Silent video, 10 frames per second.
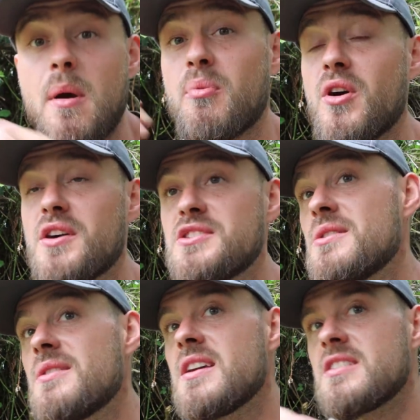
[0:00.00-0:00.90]
but prior
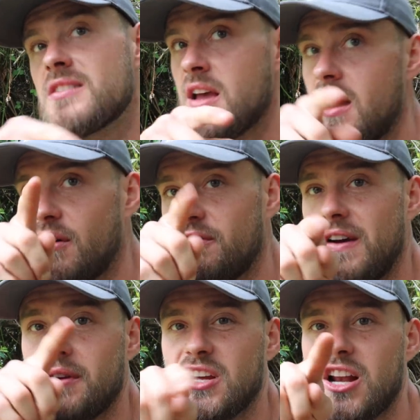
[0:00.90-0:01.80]
to this I
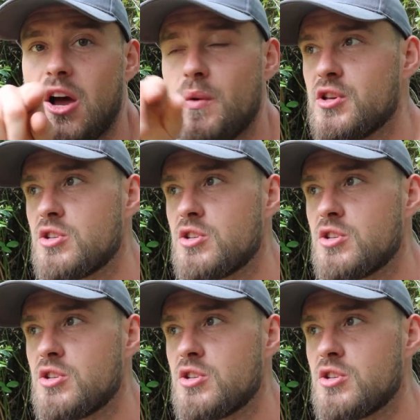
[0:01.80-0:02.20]
found a glowing